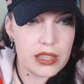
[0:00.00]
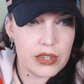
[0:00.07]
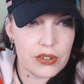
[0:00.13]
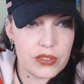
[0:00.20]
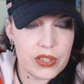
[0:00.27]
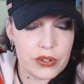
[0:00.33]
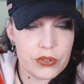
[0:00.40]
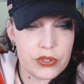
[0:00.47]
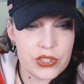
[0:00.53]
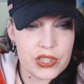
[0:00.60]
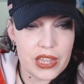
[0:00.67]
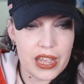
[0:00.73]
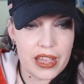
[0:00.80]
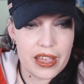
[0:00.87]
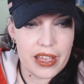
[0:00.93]

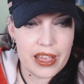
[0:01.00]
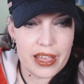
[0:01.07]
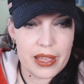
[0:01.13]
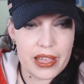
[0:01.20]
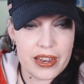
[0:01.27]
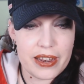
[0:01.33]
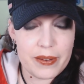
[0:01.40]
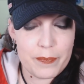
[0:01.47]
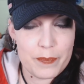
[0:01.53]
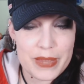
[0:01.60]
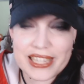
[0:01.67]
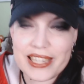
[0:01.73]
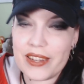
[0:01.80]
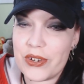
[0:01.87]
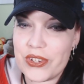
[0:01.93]
there's a
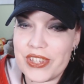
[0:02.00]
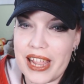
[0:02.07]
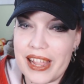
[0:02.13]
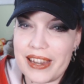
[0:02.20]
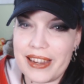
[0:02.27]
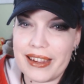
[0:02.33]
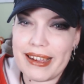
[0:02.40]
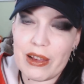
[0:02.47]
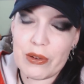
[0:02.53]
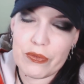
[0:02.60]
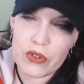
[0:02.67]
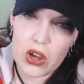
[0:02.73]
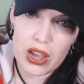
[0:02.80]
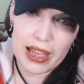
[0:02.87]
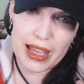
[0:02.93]
misunderstanding
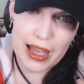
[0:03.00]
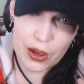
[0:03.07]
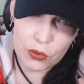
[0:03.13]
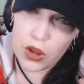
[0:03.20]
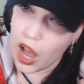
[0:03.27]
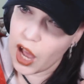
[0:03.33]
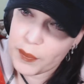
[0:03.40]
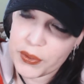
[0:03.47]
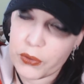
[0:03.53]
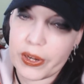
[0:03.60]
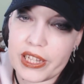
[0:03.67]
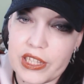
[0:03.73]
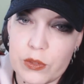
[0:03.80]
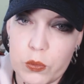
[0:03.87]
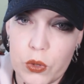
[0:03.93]
of how
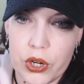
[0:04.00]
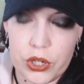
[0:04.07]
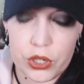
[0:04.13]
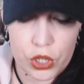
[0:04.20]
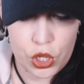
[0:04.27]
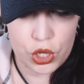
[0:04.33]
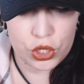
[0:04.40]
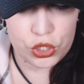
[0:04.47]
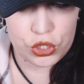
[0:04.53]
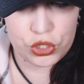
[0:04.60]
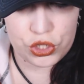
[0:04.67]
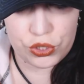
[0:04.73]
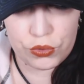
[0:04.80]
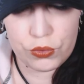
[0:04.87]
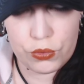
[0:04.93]
copyrights work.
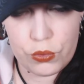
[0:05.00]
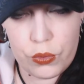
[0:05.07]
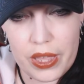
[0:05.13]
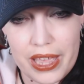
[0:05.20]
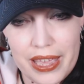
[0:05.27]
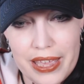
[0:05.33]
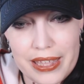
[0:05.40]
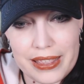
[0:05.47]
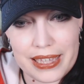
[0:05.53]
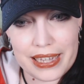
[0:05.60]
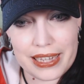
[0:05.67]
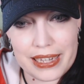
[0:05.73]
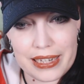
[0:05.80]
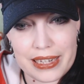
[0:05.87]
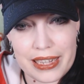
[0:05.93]
2,
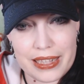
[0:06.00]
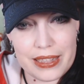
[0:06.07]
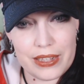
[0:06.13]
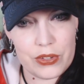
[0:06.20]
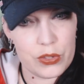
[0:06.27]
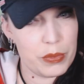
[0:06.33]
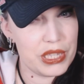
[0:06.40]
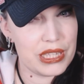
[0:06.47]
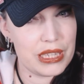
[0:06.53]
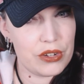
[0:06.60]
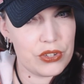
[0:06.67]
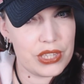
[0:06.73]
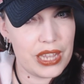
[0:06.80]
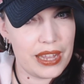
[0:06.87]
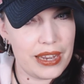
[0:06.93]
that there's a
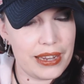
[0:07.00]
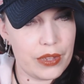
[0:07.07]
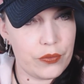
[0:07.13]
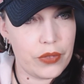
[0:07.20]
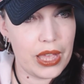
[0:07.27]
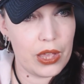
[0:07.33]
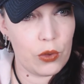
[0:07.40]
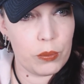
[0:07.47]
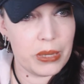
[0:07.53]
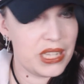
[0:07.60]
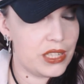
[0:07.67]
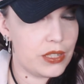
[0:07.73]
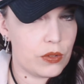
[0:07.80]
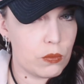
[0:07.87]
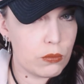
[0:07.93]
misunderstanding of how
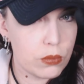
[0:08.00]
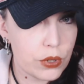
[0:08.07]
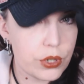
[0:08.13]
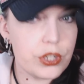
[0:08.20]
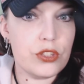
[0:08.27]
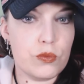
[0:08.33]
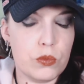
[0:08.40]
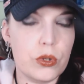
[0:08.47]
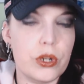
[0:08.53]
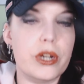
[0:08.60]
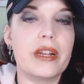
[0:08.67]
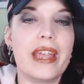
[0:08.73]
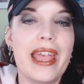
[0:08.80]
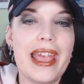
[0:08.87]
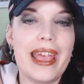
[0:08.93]
basic words
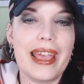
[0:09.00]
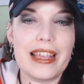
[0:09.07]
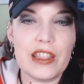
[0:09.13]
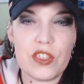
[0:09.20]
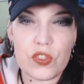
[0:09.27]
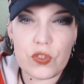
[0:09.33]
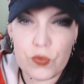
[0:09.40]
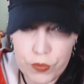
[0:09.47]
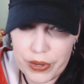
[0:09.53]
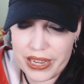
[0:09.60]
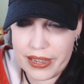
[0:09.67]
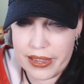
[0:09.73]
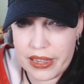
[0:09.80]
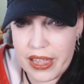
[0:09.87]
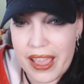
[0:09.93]
work. And
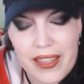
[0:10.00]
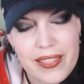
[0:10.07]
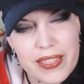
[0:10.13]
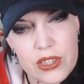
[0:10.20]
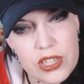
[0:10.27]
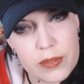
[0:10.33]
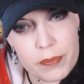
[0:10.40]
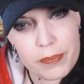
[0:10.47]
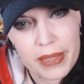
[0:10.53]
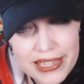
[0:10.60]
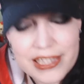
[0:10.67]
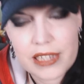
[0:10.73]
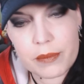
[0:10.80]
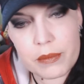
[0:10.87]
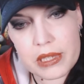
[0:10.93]
3, there's a
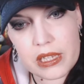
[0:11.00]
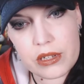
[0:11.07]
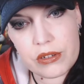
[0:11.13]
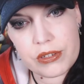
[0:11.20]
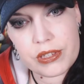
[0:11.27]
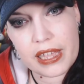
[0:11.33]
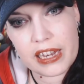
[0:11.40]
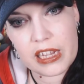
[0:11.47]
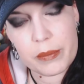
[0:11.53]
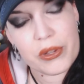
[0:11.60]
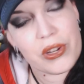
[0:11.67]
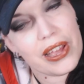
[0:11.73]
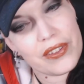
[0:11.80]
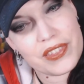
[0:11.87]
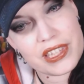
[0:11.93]
basic misunderstanding
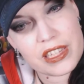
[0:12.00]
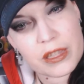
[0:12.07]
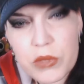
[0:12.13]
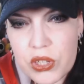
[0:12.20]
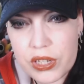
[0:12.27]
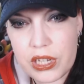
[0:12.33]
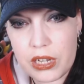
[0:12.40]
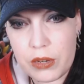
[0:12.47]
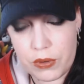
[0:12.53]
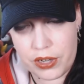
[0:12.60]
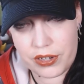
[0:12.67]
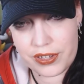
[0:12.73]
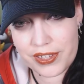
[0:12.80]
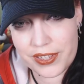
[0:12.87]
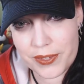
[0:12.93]
about how this community
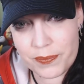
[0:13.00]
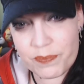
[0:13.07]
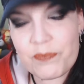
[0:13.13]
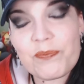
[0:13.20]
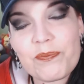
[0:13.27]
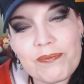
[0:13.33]
works.